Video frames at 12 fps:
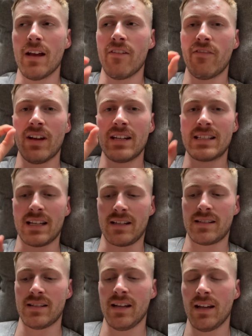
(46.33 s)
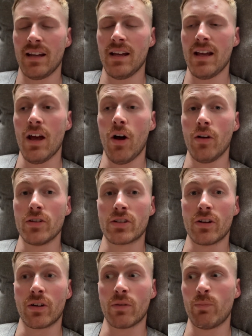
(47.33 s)
Fantastic.
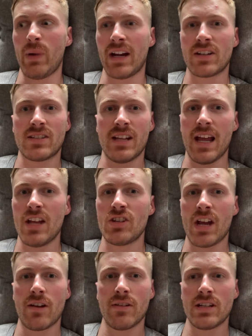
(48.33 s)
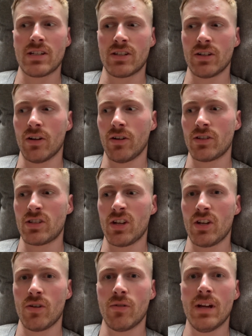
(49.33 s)
Also backstage areas to go
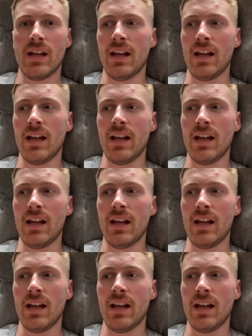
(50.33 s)
to,